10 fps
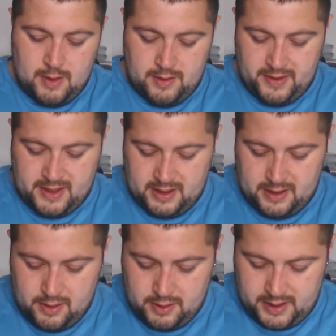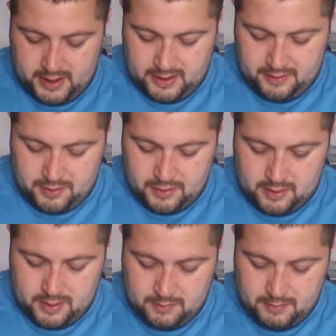But obviously, the longer you leave
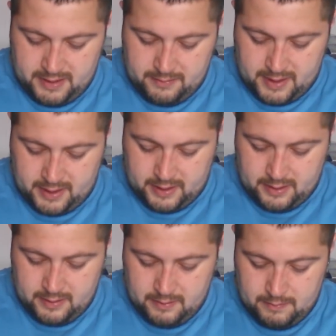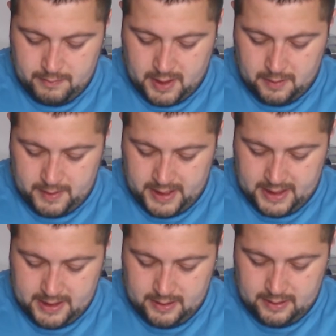juice, sometimes it can become
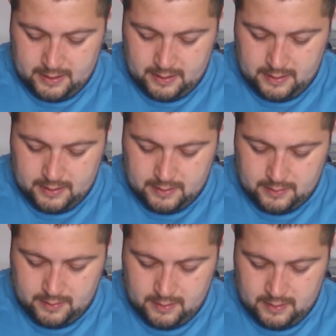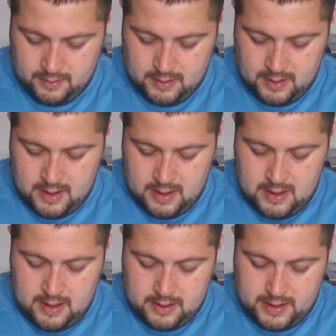nicer. So
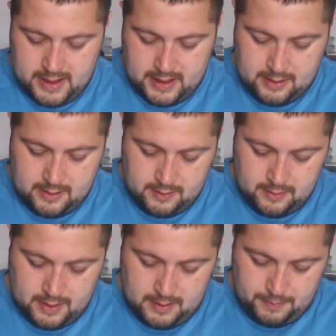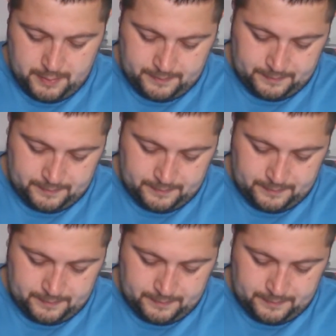we'll get this soaked up.